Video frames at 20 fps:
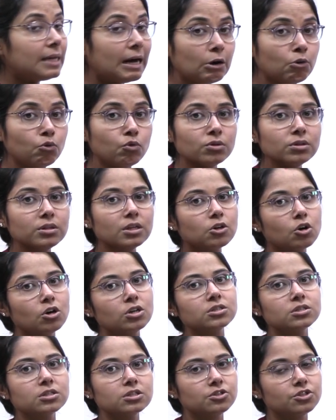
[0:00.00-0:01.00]
down the
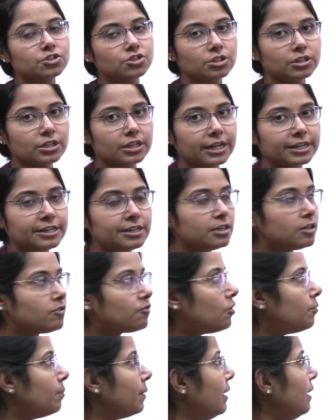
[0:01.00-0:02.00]
concentration gradient it
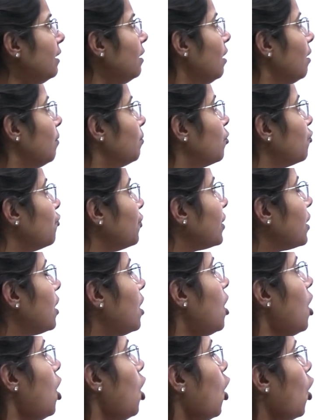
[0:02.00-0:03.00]
will be moving.
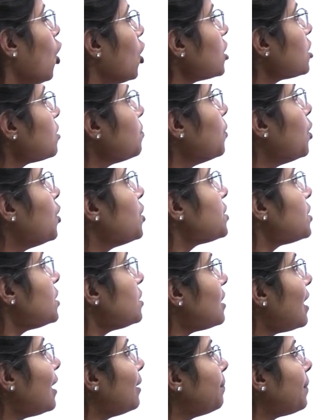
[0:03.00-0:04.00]
Osmosis
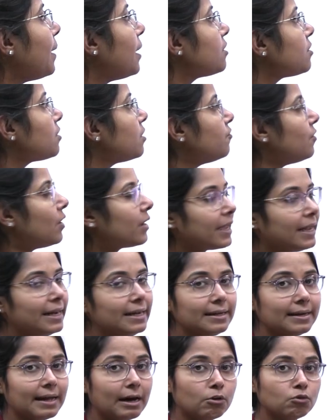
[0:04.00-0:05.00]
and passive,
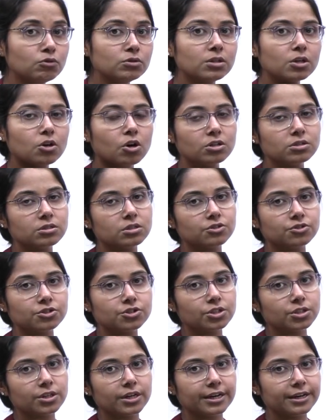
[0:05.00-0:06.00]
again down the
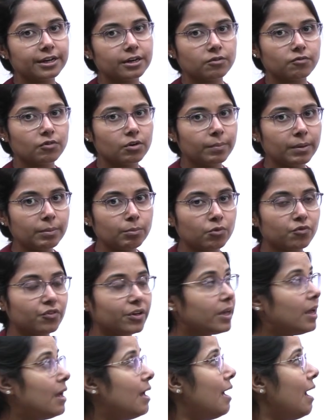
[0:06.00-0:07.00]
concentration gradient it will be
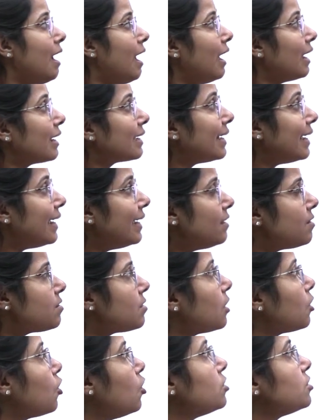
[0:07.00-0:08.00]
moving. Against
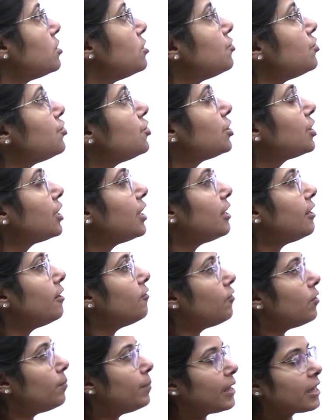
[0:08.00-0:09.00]
the concentration
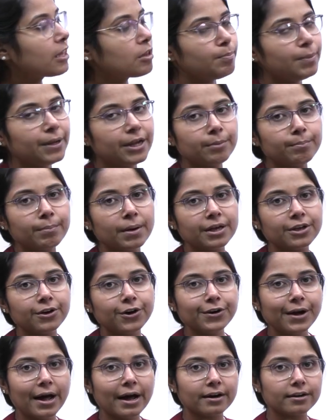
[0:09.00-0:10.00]
gradient will be explained by
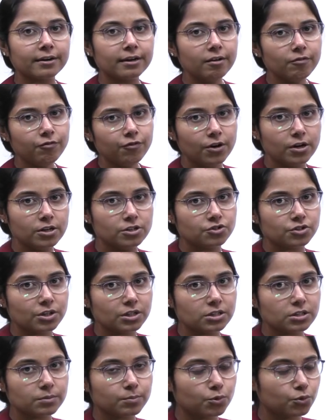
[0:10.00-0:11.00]
your active
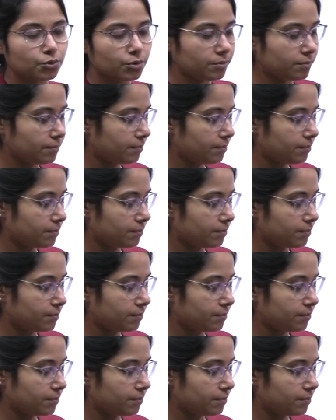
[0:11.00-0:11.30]
transport.